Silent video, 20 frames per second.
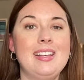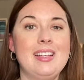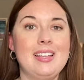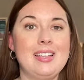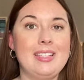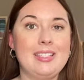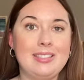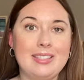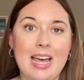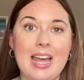
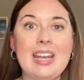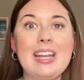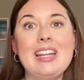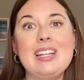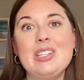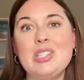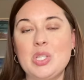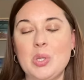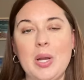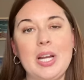setting
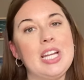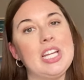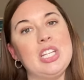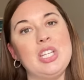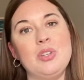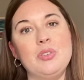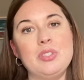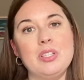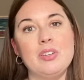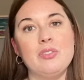so I could
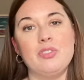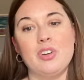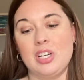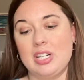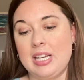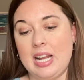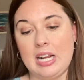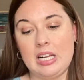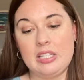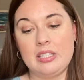use it for
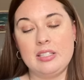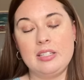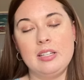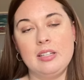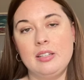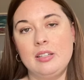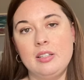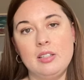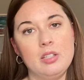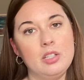next
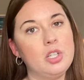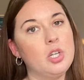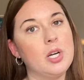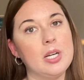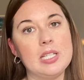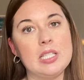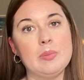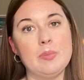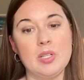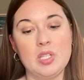
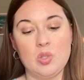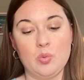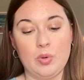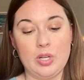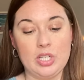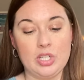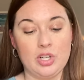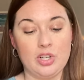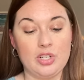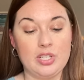Christmas
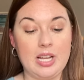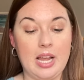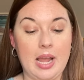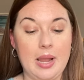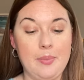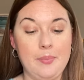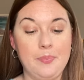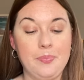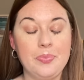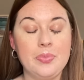winter
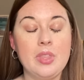time.